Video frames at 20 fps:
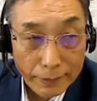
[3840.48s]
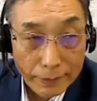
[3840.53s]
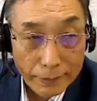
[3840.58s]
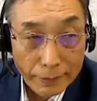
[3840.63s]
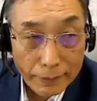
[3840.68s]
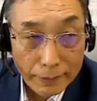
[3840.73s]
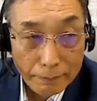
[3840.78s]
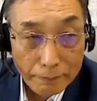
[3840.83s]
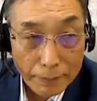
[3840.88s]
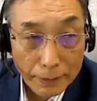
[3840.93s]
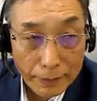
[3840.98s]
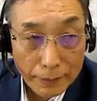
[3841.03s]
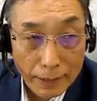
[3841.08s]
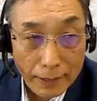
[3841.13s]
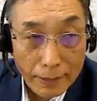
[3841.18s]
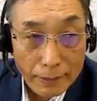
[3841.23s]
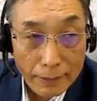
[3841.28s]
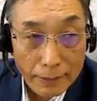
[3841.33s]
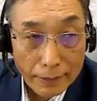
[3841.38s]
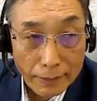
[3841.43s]
wrong.
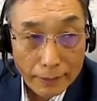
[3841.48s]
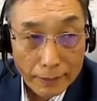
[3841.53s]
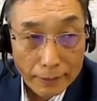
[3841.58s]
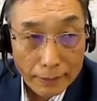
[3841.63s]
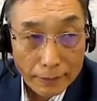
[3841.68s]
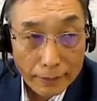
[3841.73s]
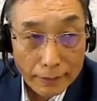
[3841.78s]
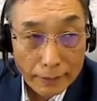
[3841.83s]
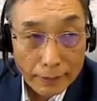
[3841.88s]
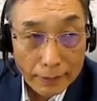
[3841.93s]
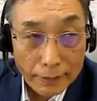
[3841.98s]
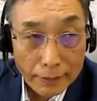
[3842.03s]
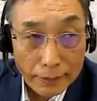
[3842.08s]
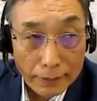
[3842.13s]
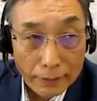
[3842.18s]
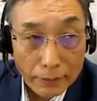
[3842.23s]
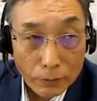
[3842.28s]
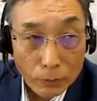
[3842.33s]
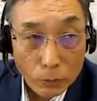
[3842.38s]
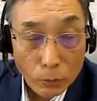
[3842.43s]
So
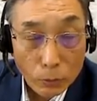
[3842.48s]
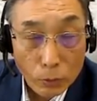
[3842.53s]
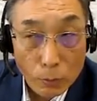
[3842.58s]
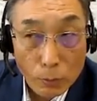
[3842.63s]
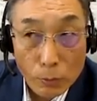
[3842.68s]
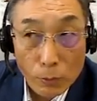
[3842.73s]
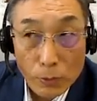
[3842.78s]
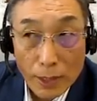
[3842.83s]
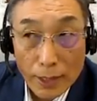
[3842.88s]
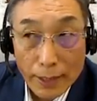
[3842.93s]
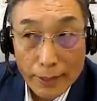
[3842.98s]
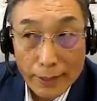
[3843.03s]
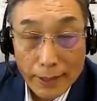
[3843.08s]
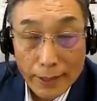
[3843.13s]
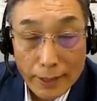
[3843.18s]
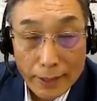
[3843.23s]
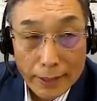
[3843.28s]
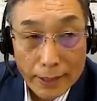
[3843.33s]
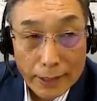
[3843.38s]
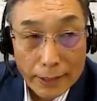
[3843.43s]
that was a major
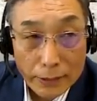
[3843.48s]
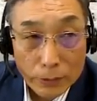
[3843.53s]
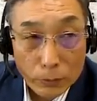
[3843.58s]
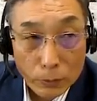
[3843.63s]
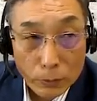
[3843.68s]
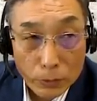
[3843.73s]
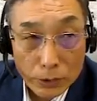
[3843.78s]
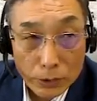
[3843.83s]
change.